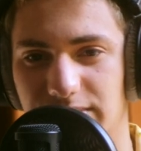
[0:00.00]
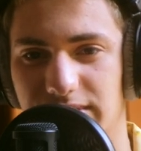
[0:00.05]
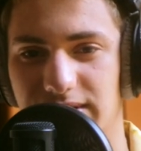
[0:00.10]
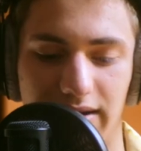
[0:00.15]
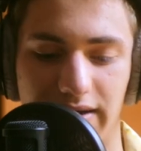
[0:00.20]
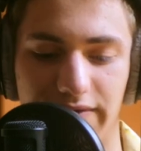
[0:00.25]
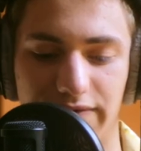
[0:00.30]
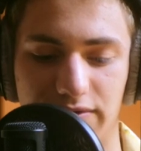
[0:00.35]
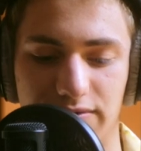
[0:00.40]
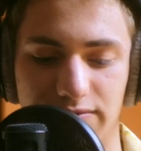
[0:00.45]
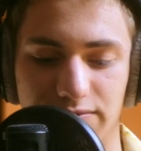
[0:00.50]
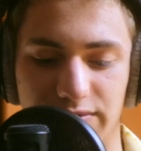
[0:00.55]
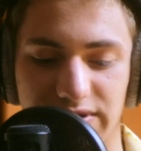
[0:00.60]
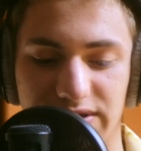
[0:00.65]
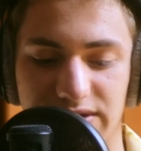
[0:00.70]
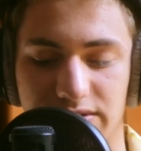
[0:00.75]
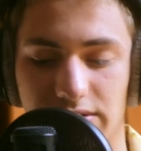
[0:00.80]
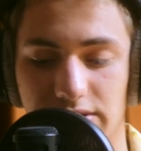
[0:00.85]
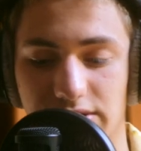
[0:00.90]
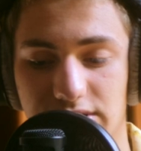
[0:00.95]
I never
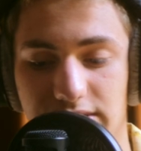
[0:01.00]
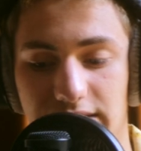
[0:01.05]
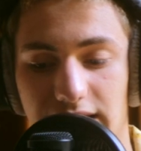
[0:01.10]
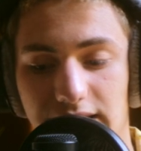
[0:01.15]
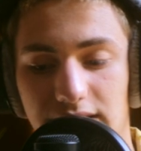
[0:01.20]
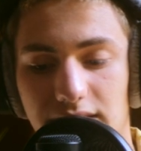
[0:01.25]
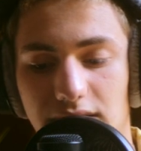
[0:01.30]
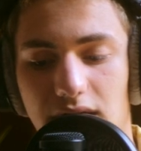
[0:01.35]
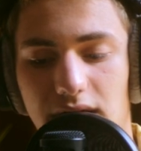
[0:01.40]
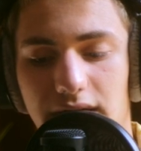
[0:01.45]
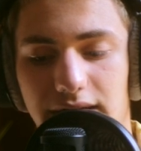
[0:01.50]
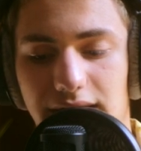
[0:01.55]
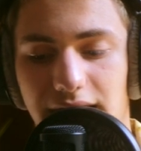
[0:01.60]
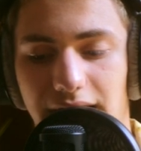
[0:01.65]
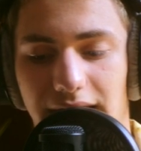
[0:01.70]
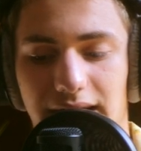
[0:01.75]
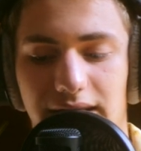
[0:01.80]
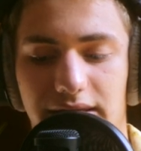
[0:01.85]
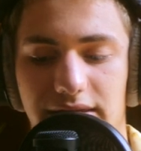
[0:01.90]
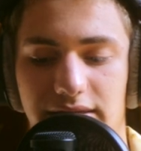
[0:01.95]
researched that a lot.
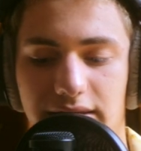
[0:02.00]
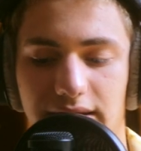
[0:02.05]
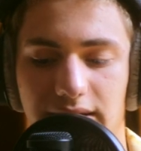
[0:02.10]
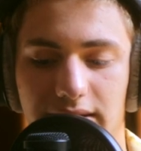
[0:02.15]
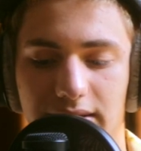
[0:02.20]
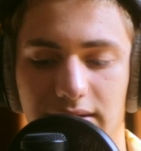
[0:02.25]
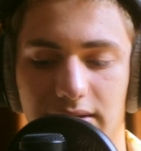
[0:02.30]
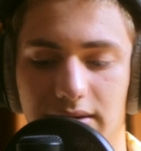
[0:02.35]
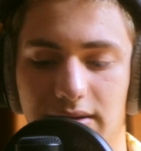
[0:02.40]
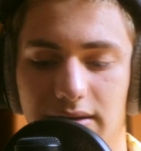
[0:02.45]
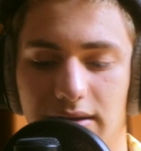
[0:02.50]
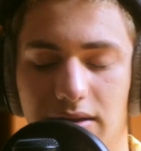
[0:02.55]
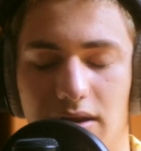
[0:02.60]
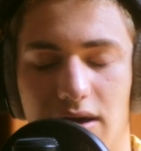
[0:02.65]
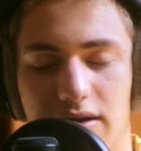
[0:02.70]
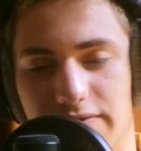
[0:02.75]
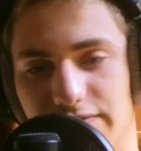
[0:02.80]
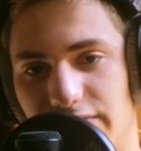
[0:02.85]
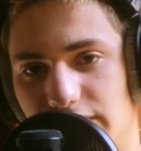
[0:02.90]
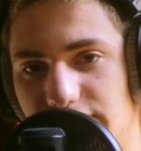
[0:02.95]
And I think a
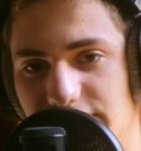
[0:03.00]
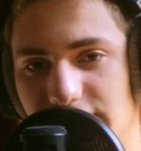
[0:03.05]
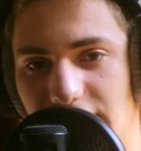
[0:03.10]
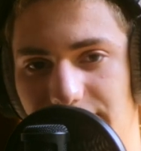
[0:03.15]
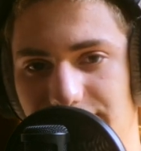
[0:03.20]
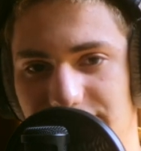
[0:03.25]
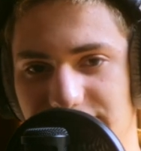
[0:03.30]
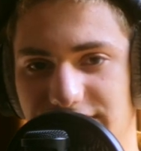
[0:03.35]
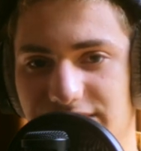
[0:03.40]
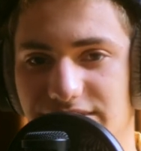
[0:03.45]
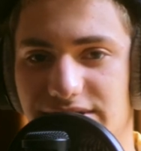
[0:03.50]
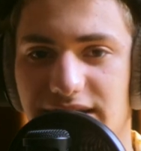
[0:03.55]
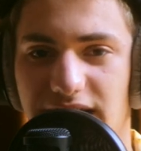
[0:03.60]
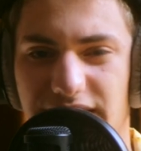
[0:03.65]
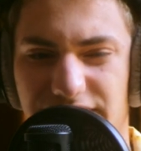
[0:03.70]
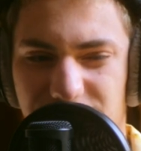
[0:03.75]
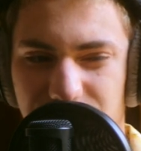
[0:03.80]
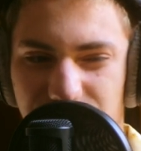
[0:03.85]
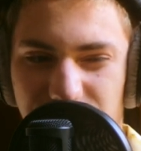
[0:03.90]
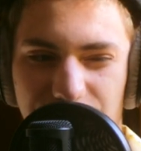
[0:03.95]
lot of Oldtimers, you just
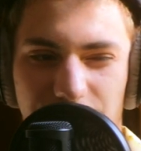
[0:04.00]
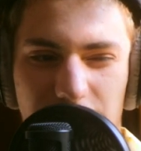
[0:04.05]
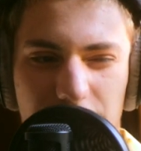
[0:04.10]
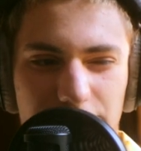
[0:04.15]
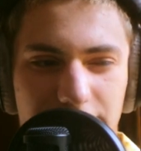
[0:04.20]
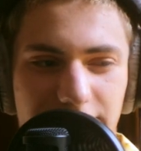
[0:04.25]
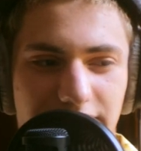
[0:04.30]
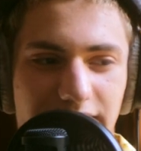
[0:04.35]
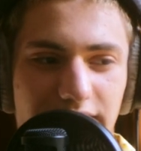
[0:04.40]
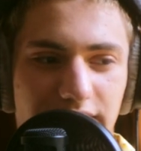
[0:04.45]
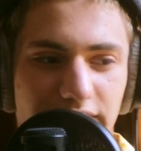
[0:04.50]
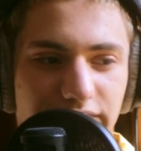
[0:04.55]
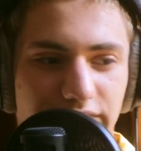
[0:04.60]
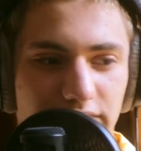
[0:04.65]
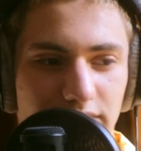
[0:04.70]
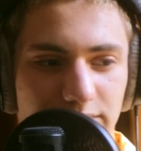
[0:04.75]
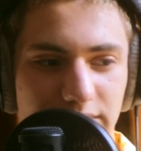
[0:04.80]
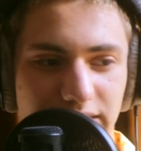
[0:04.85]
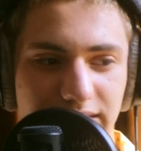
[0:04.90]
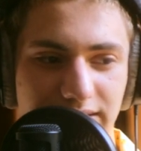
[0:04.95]
have to be very
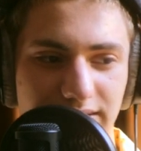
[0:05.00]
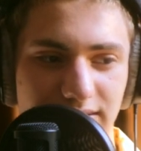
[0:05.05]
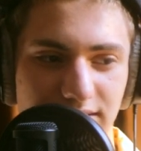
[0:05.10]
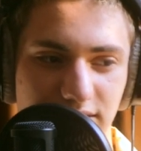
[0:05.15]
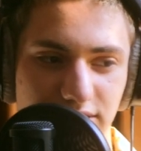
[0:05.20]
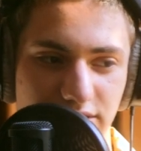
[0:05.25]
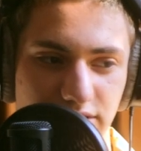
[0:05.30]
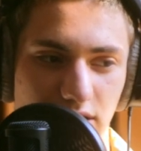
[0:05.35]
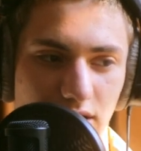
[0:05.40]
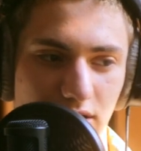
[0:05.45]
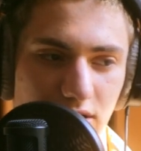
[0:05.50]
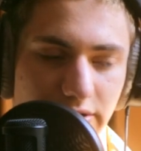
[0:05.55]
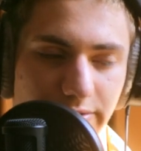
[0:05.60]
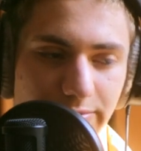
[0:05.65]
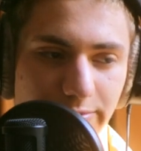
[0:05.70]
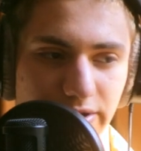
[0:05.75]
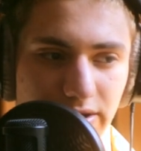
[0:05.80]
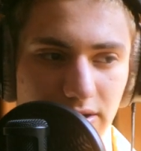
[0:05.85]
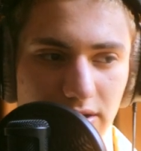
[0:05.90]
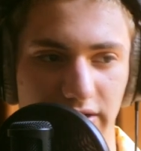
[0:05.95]
careful because there's not going
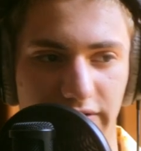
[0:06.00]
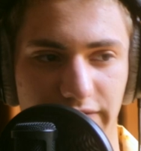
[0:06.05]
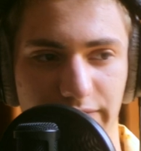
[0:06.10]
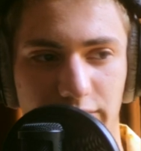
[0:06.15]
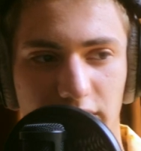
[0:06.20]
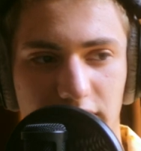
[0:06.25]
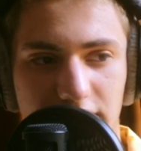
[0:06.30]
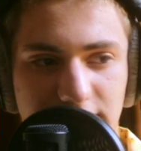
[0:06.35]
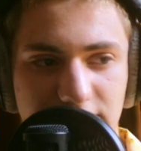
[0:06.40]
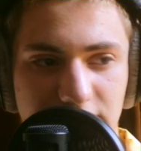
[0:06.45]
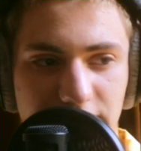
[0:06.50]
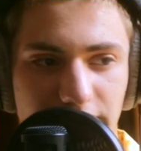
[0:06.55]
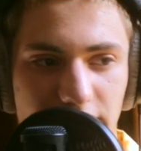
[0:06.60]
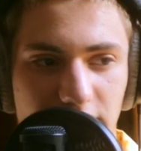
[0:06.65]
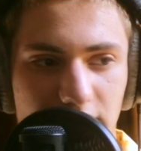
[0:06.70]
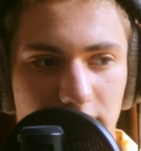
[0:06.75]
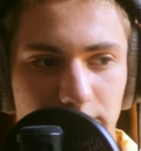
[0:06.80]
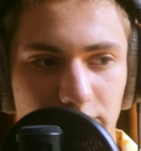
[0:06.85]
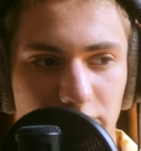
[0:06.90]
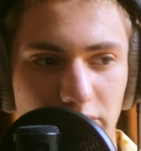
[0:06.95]
to be a lot of parts
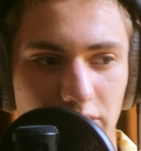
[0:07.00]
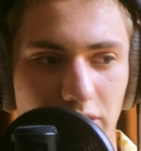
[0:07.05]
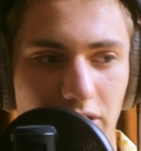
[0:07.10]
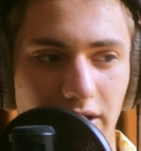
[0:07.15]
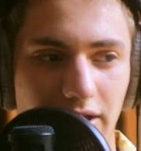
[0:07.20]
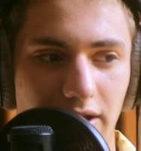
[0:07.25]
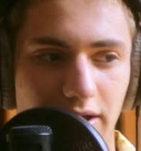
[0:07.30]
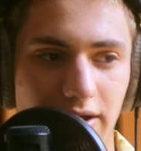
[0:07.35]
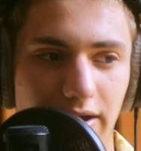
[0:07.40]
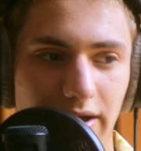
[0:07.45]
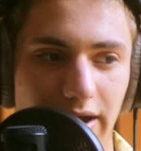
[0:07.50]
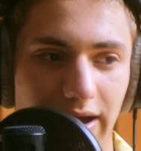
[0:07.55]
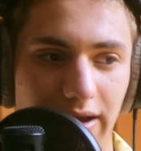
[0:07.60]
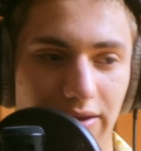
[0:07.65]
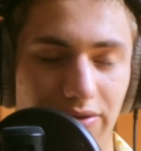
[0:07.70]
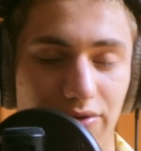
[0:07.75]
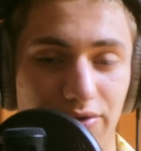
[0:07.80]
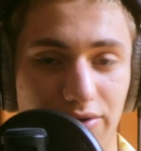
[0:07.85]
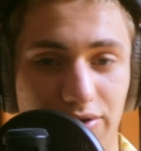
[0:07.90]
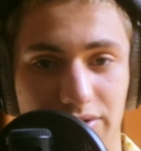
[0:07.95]
available
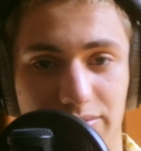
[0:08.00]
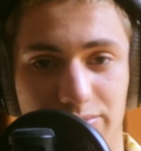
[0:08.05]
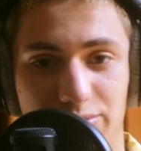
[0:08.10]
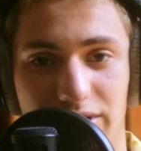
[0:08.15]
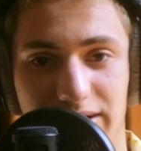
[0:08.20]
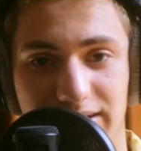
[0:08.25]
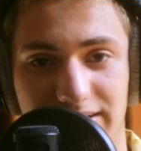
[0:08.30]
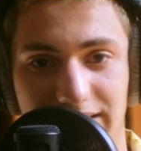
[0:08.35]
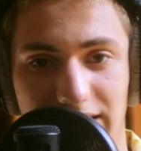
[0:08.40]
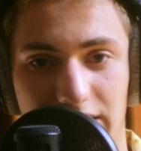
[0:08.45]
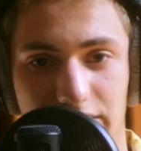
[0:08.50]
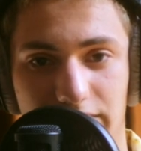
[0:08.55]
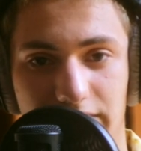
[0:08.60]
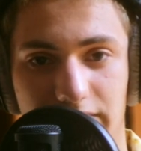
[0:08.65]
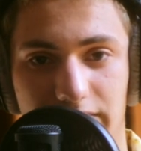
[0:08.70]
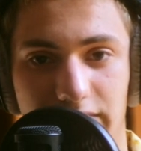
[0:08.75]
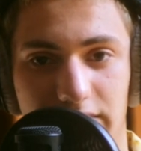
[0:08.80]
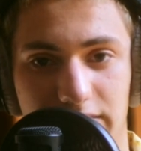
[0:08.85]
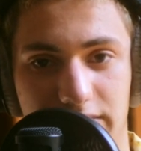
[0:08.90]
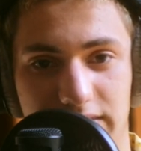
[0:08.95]
and they're going to break down
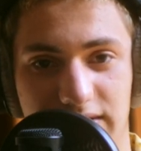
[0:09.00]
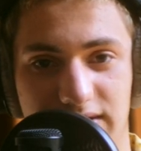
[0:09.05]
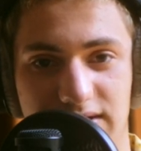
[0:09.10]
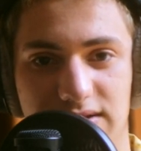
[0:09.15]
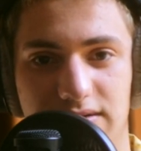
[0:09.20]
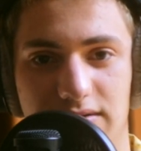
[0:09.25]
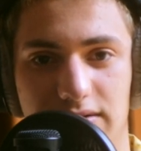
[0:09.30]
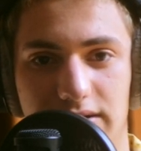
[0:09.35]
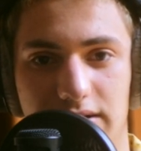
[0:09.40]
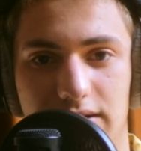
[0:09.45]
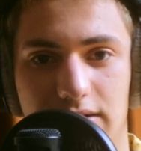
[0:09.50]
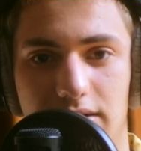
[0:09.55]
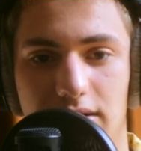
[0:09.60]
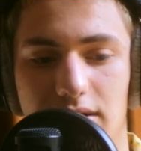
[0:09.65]
very easily.